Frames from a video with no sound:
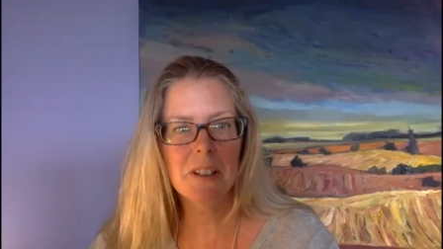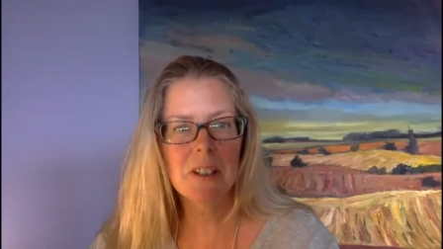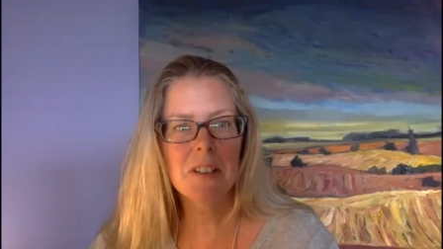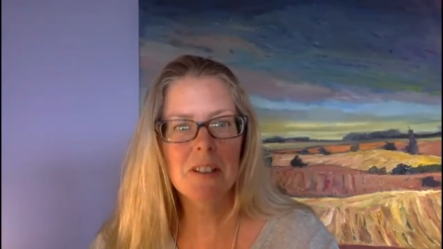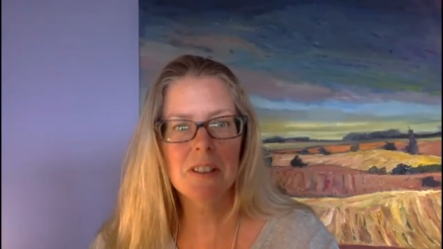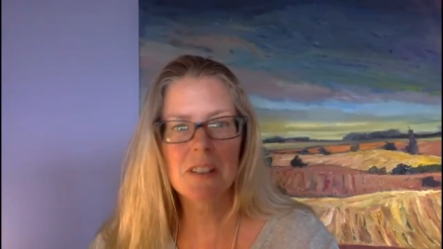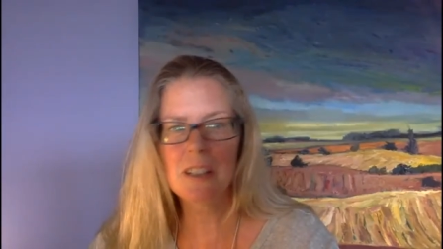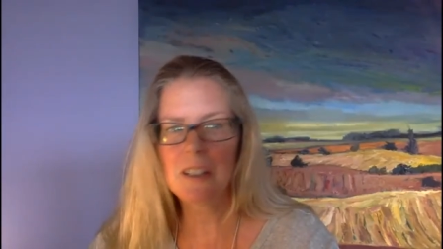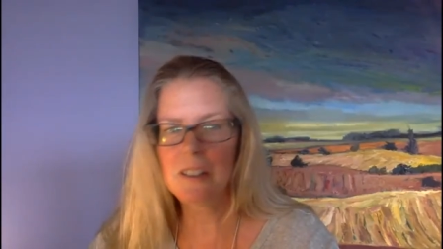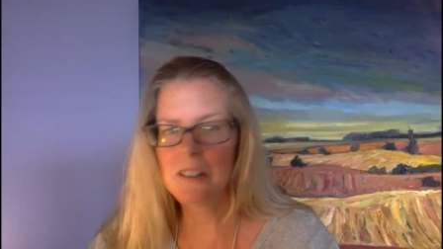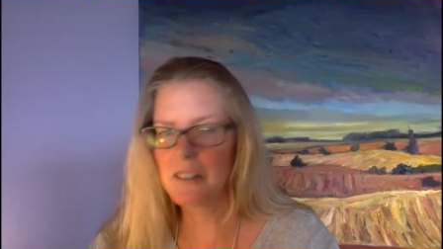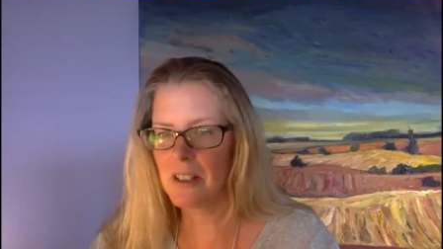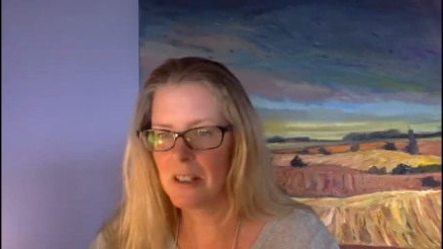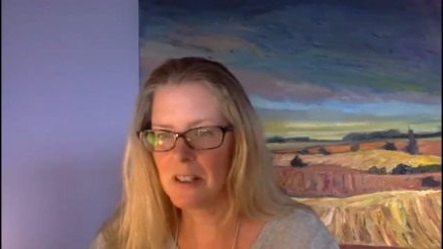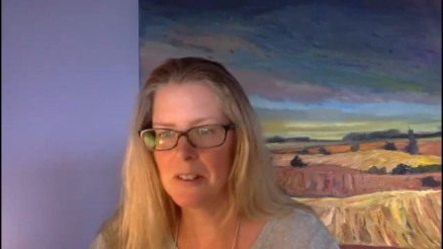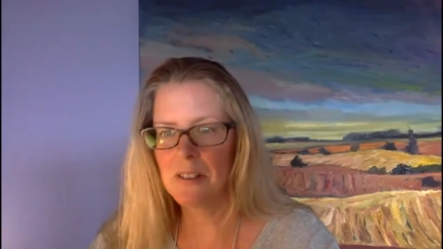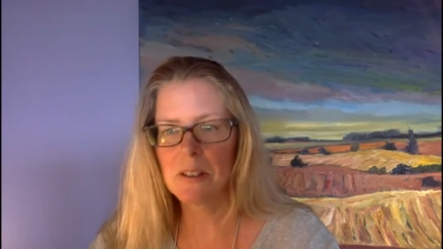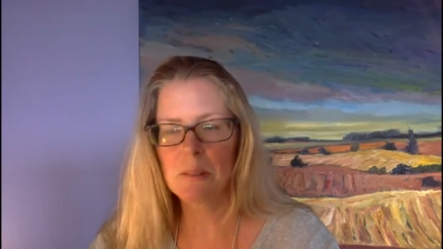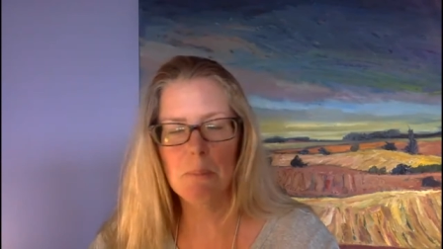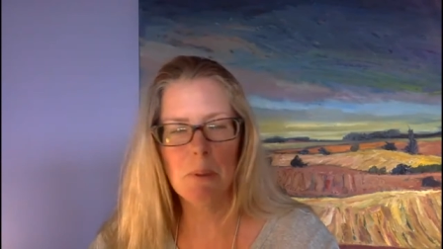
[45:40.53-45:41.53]
He'd
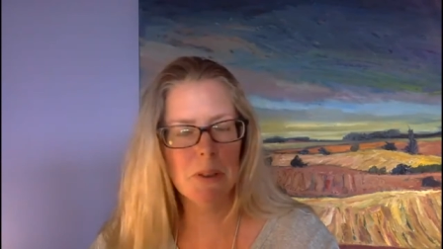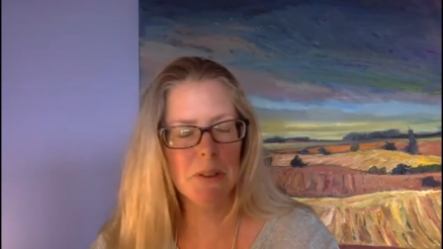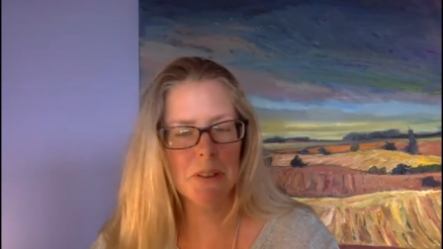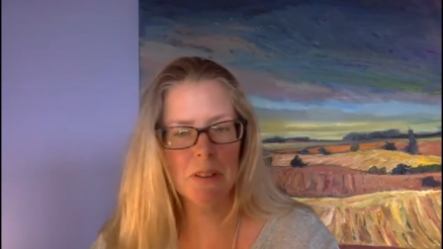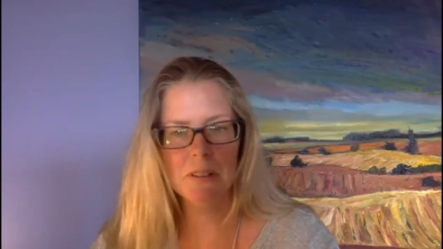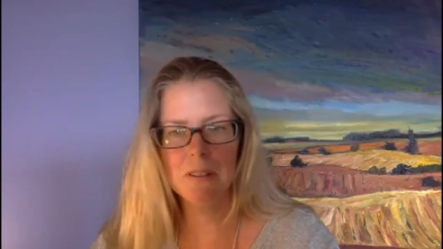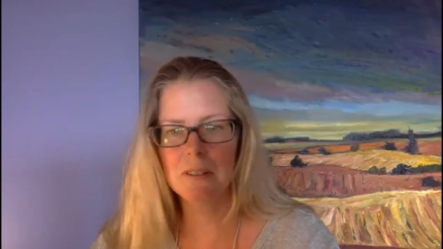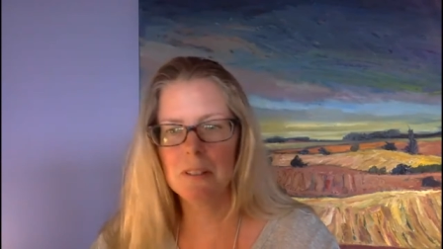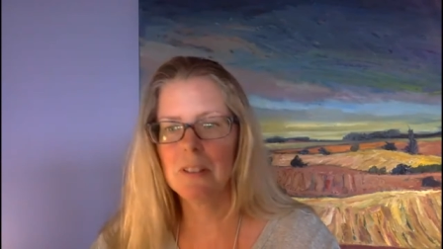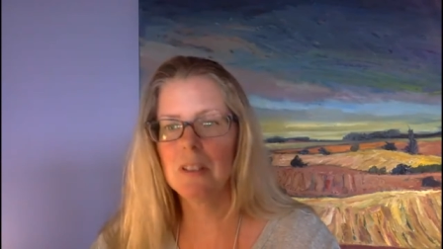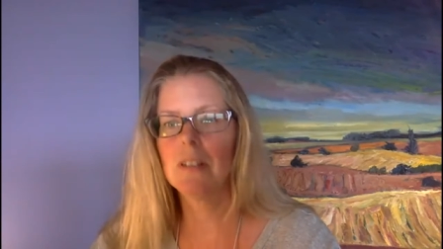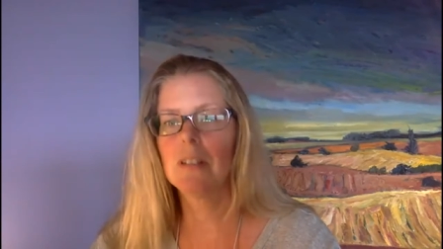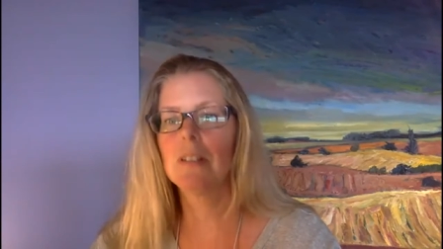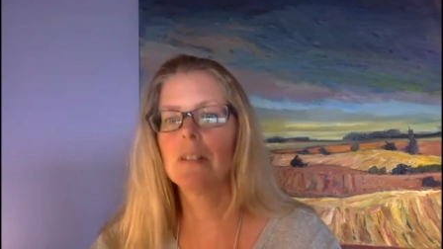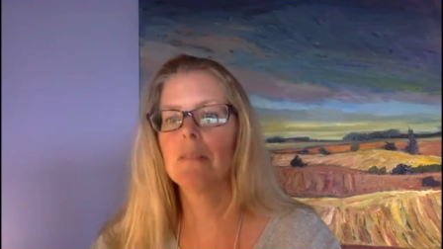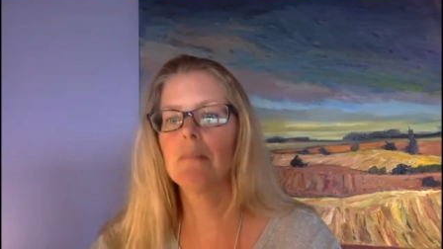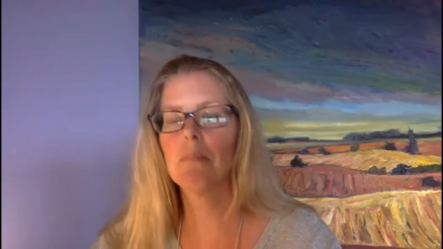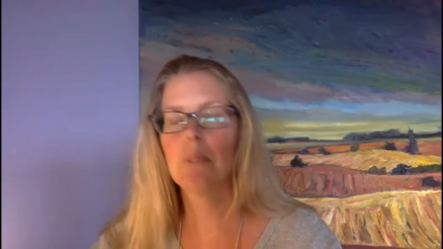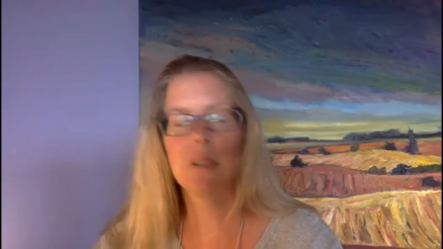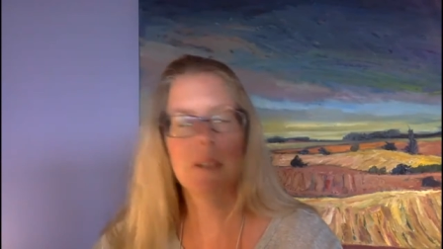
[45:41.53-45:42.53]
cited this person
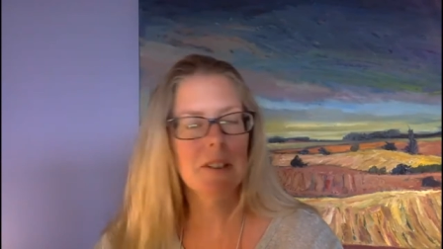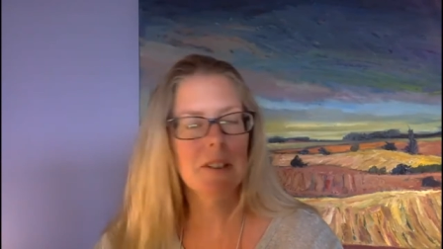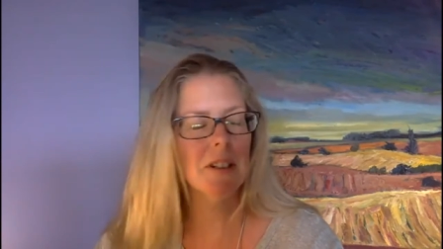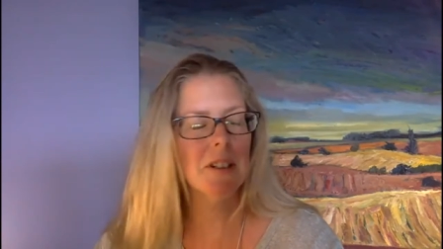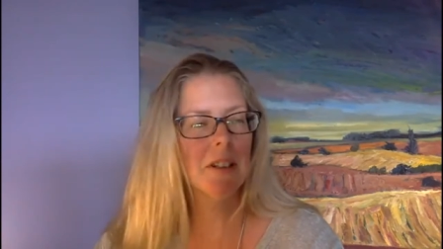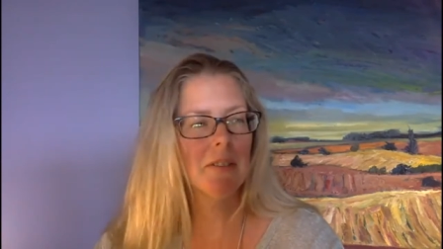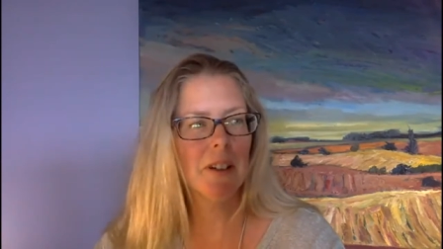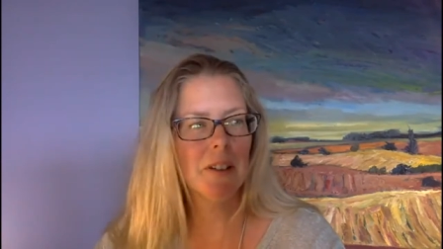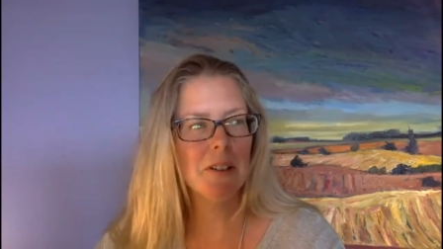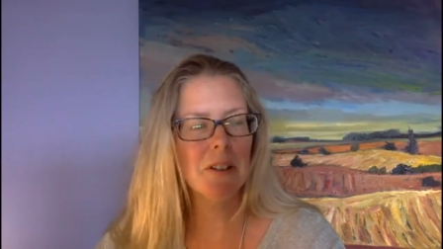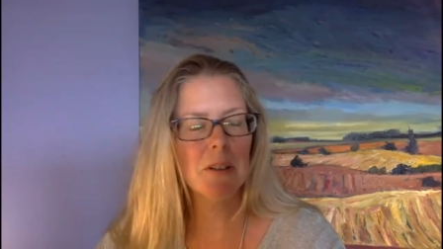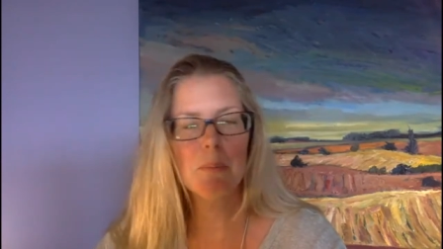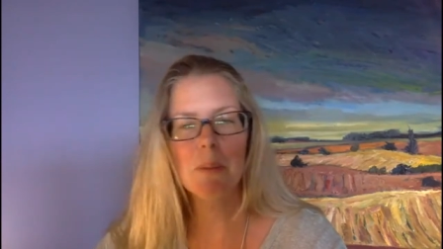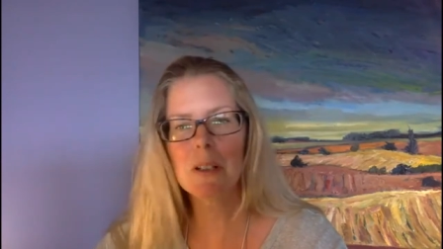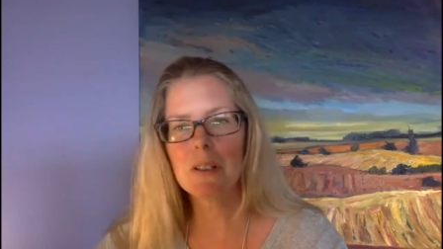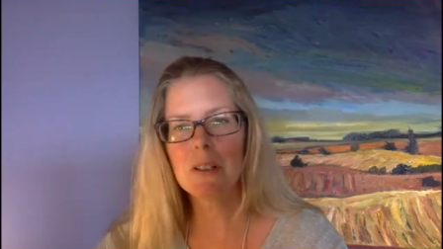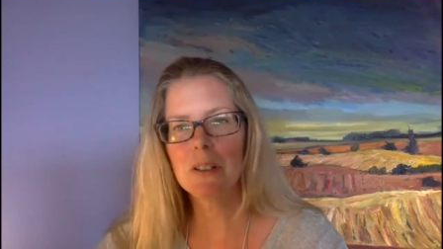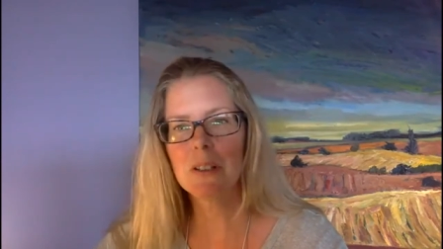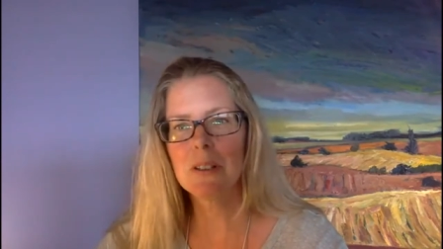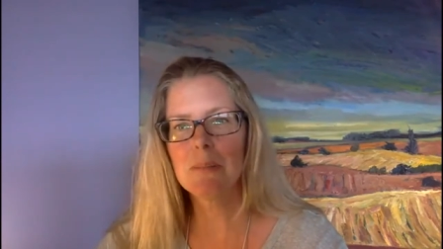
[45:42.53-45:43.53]
in plenty of other
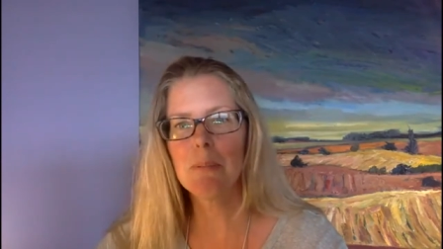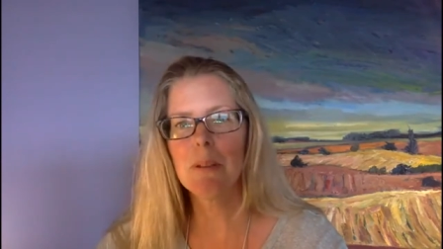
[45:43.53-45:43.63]
speeches,